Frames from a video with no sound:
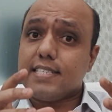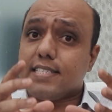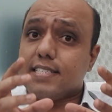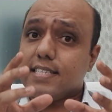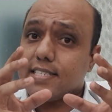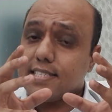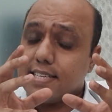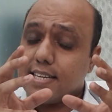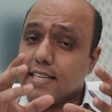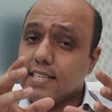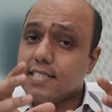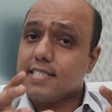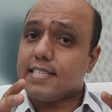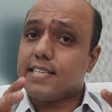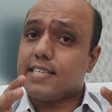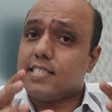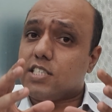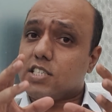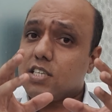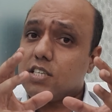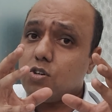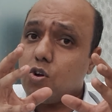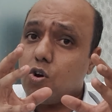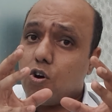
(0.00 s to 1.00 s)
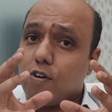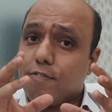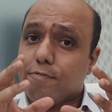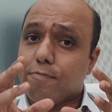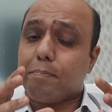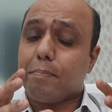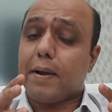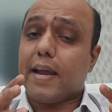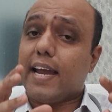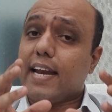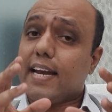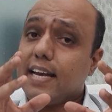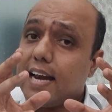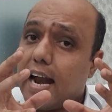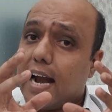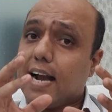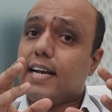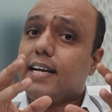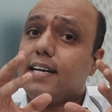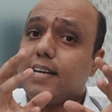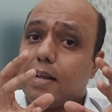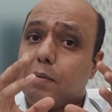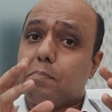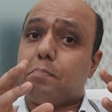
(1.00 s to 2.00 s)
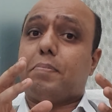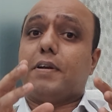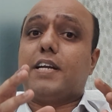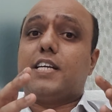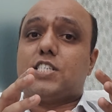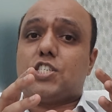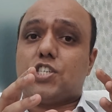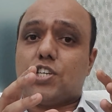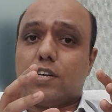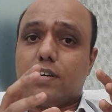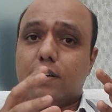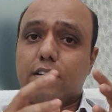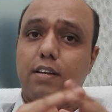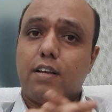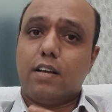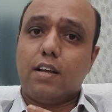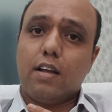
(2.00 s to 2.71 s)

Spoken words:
the sensation of pain and temperature.